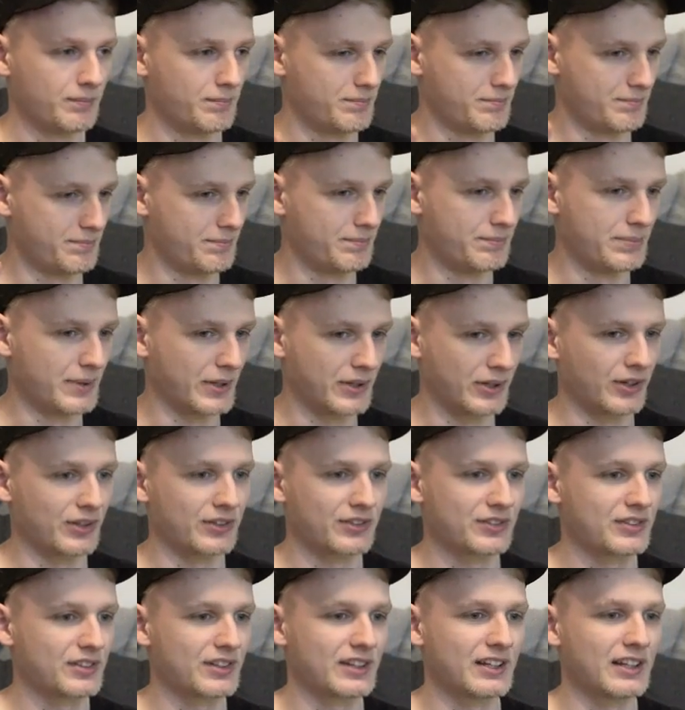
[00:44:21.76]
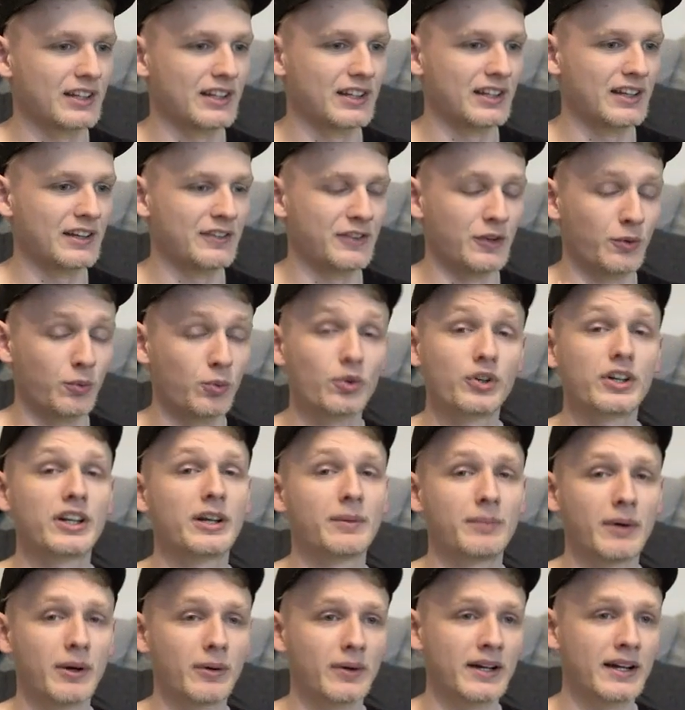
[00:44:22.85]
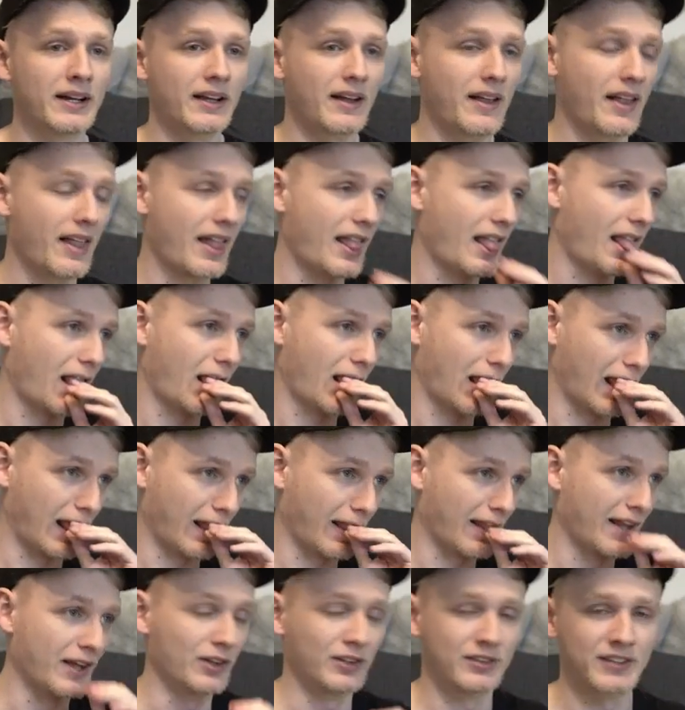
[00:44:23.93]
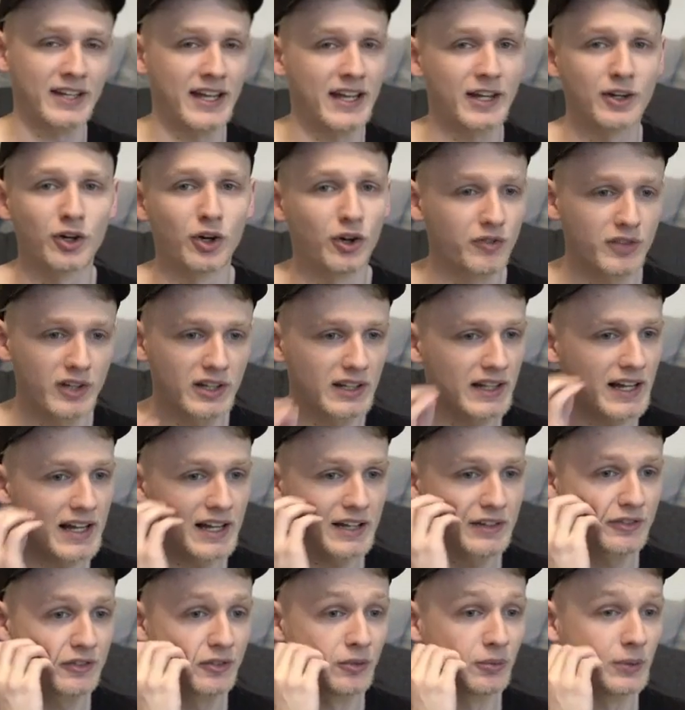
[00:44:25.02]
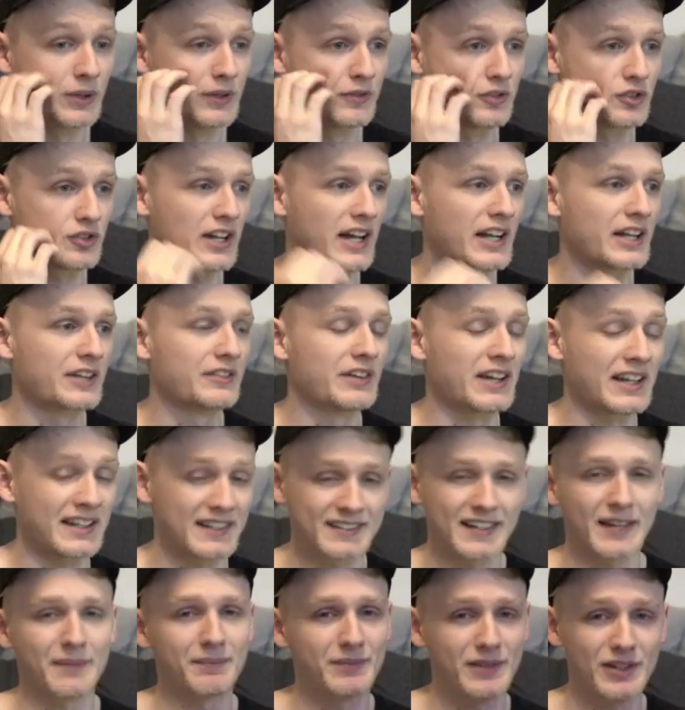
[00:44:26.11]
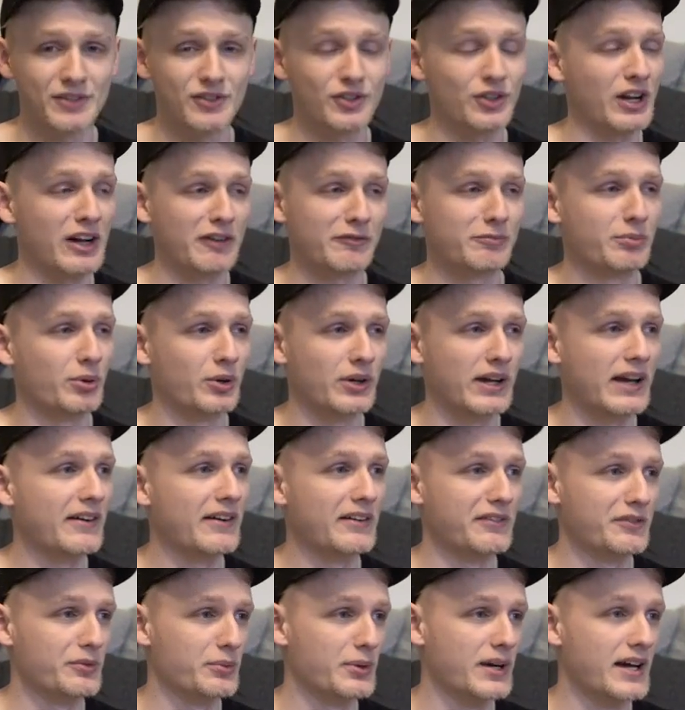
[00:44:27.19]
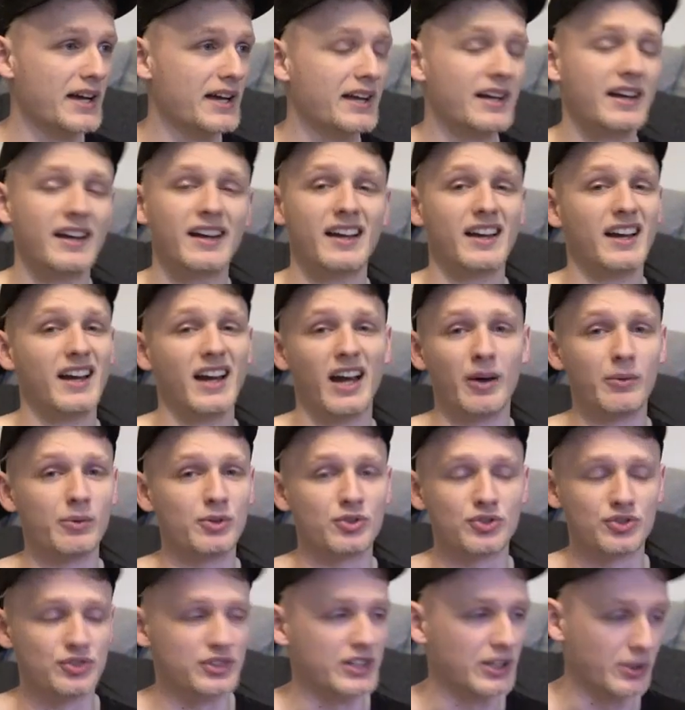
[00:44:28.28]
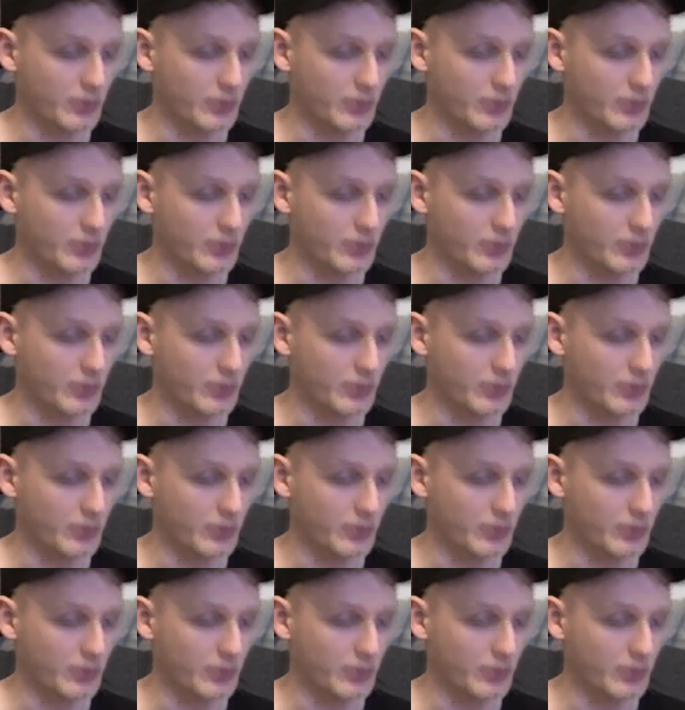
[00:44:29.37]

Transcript: because if you worry about it, it'll take over your life. We've just kind of accepted you're gonna have pug hair everywhere and we just deal with